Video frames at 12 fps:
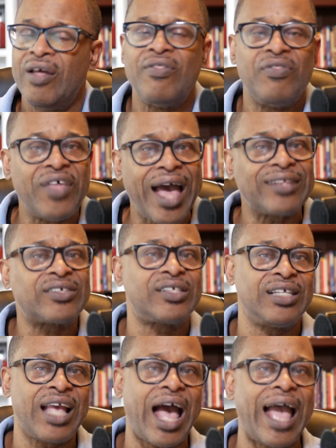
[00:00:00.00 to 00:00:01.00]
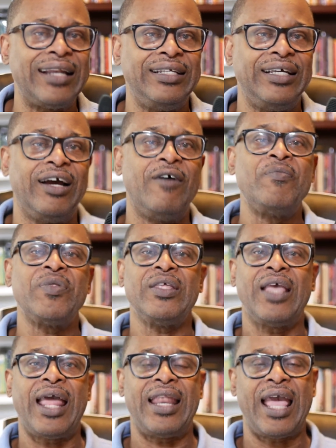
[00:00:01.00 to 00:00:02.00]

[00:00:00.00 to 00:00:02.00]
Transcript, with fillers: That's the idea. And,